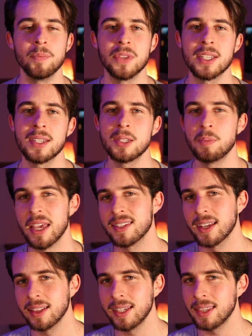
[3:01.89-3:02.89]
This is
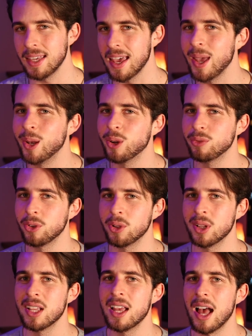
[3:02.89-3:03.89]
basically the
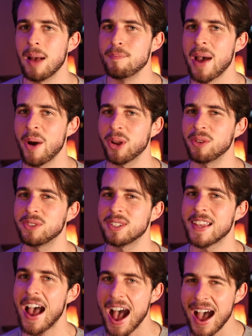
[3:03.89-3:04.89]
interval amount of
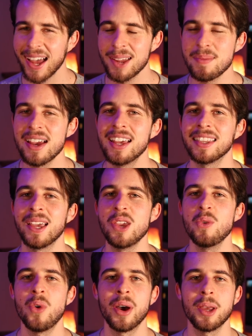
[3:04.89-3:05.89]
time that
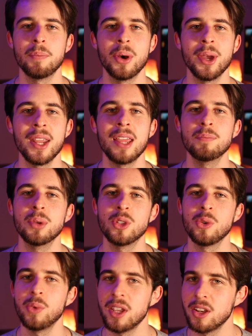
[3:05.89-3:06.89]
you wanna put in
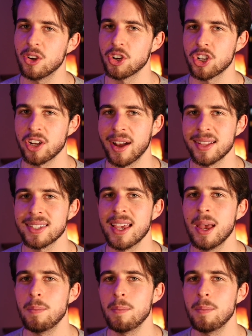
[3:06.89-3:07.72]
between your shots